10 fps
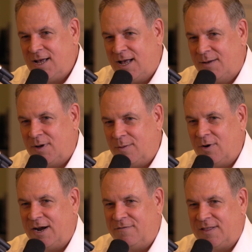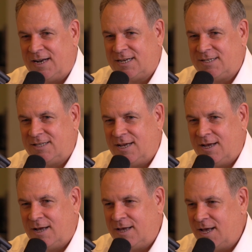I'm ready for the next thing.
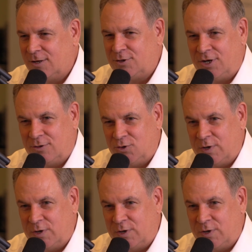Yellowstone's